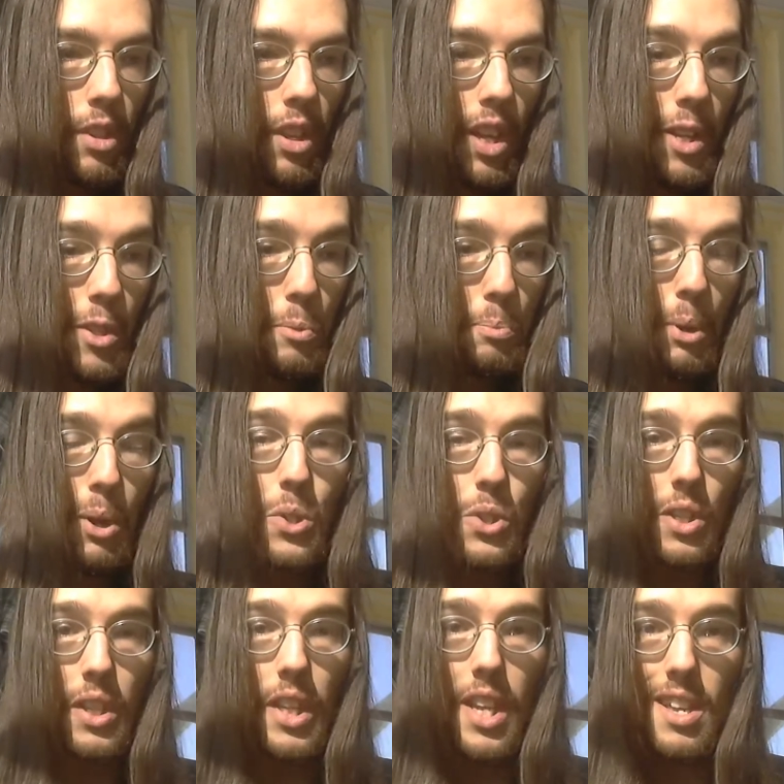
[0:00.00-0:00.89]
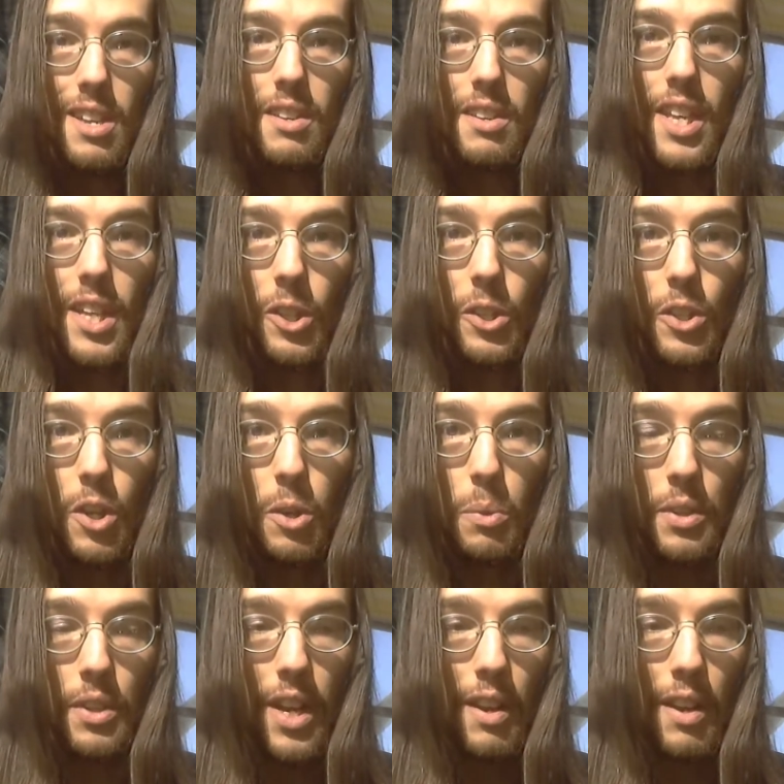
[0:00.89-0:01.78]
He supposedly killed her
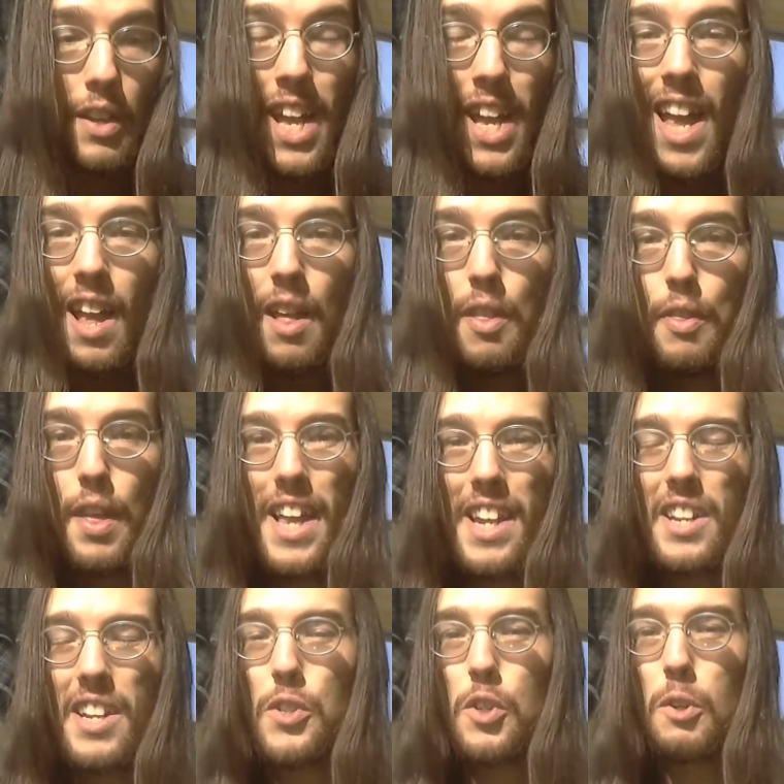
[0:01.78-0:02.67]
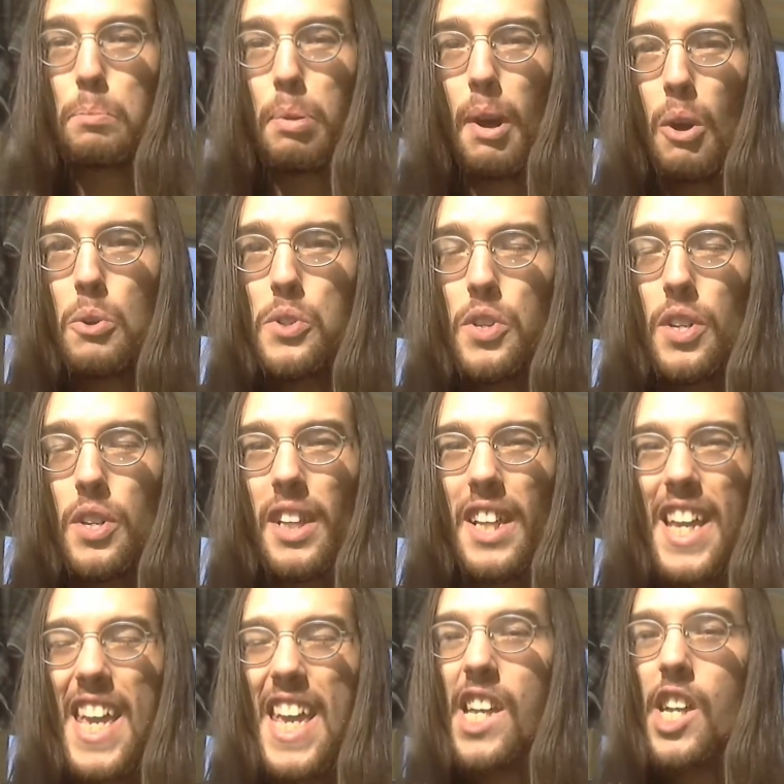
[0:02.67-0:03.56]
with a knife. Then
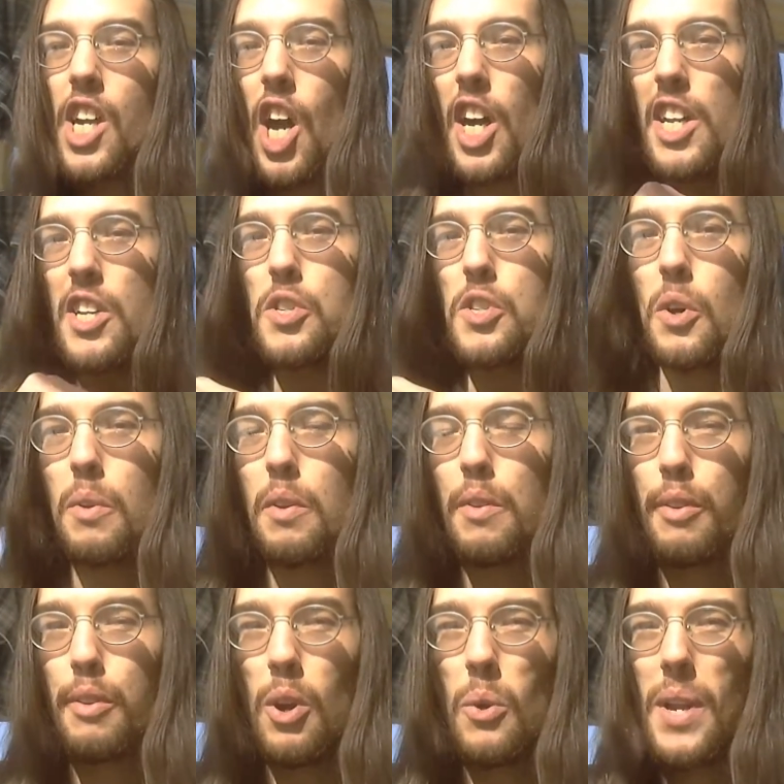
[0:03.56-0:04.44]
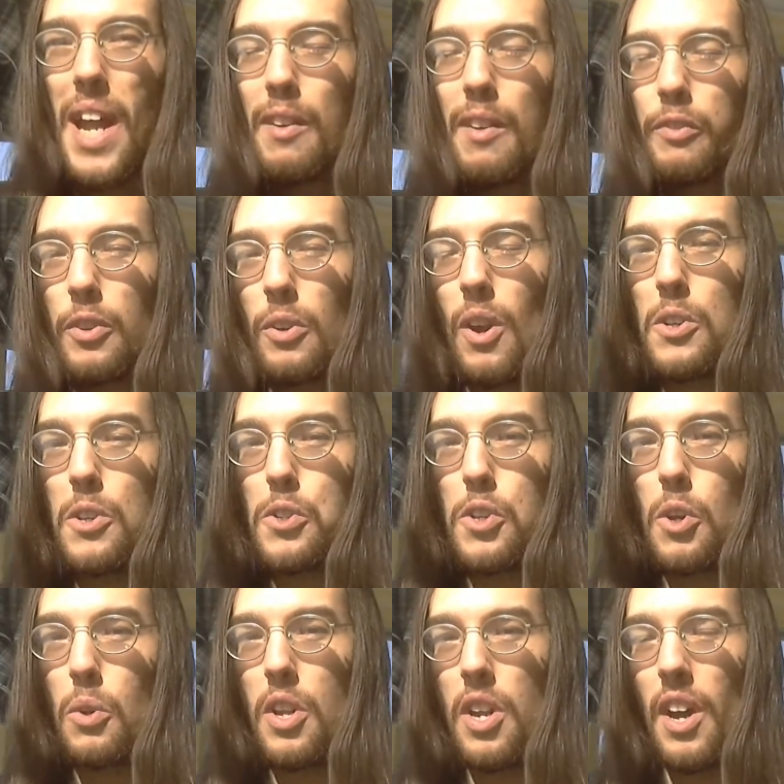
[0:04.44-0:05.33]
supposedly he cut his own throat after
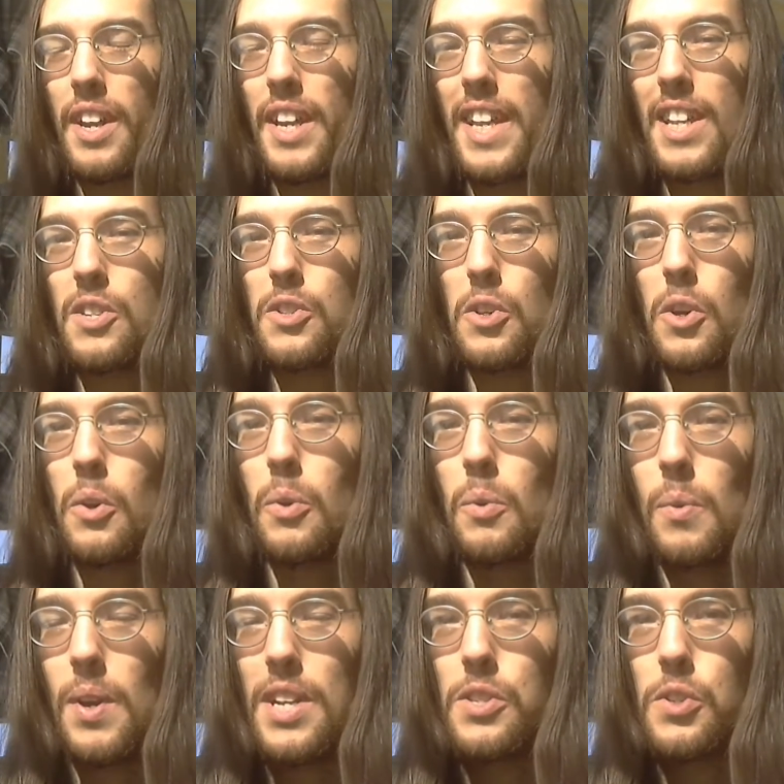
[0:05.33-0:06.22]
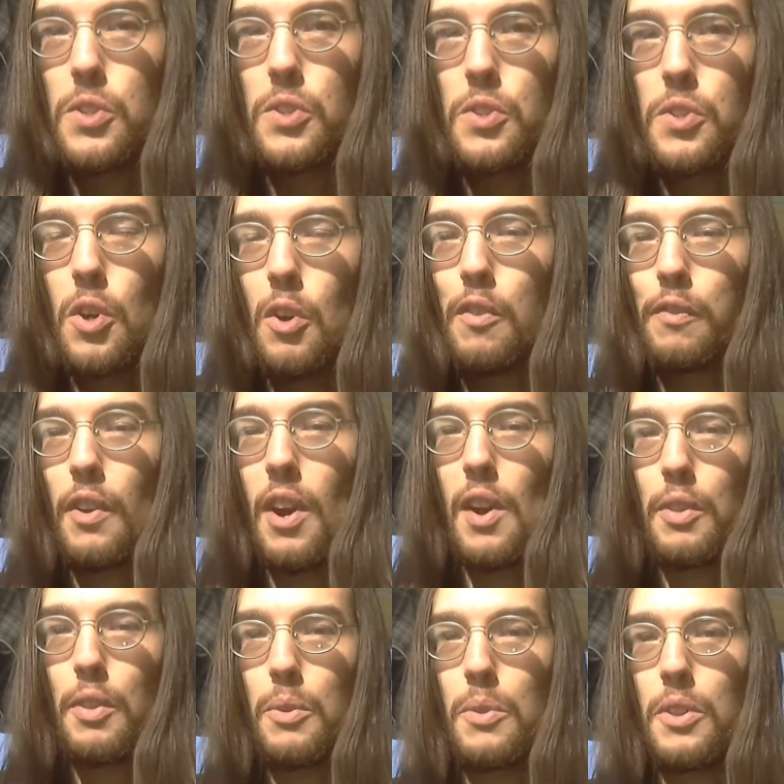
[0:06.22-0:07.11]
also cutting his own wrist so
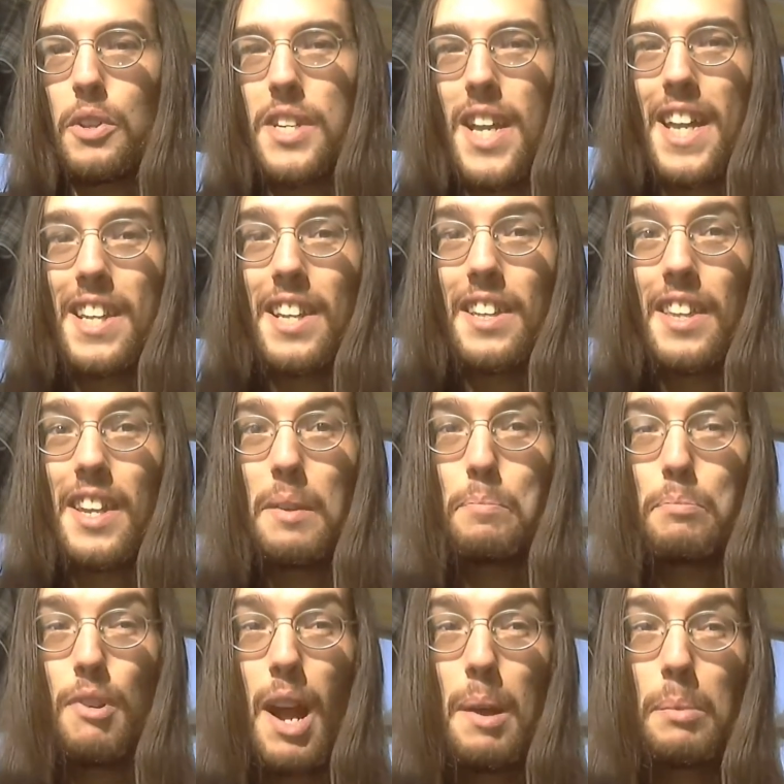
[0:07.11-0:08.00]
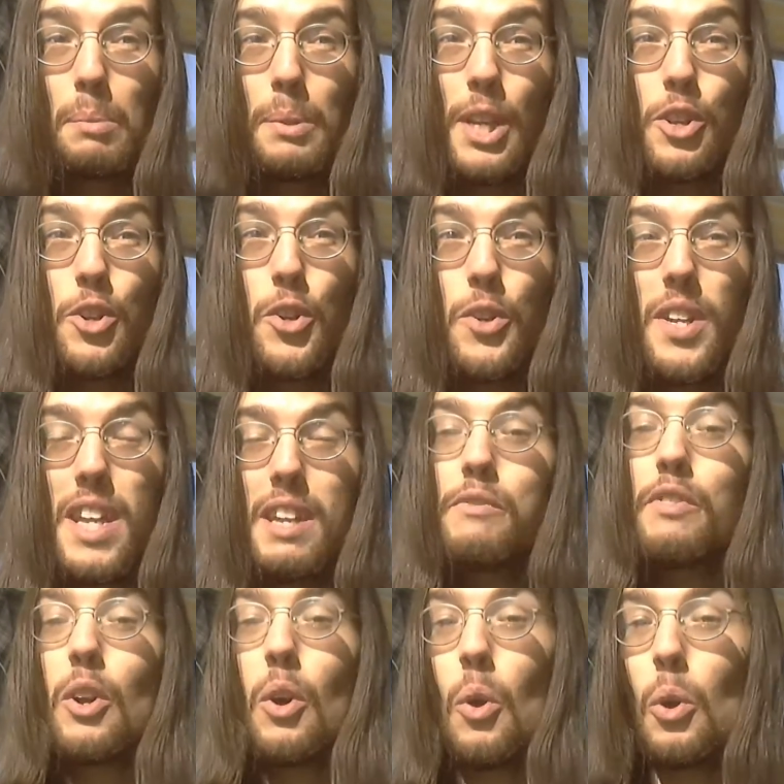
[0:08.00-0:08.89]
far through the tendon that he probably couldn't
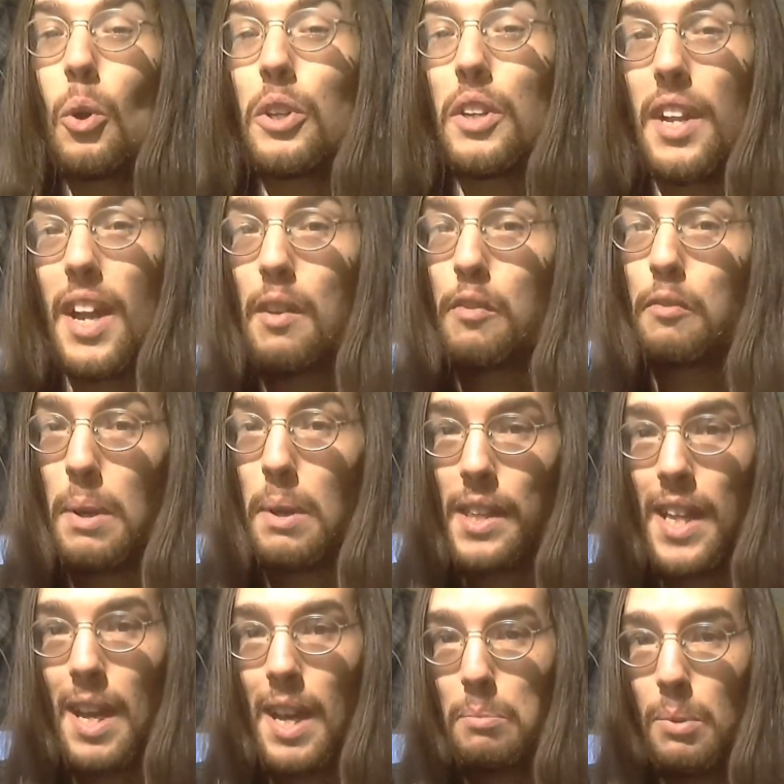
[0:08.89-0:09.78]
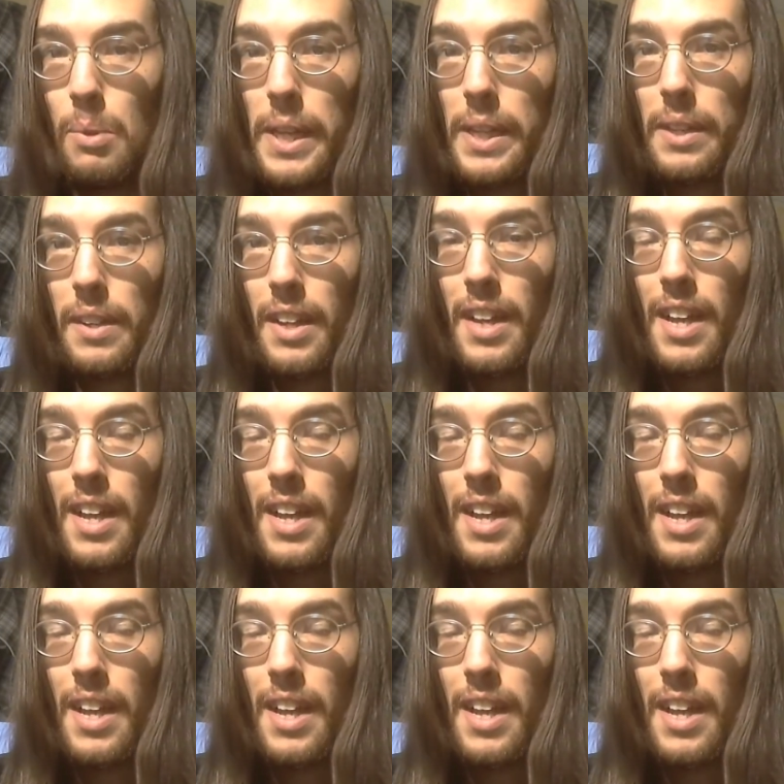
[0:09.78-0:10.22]
even hold a knife by that point.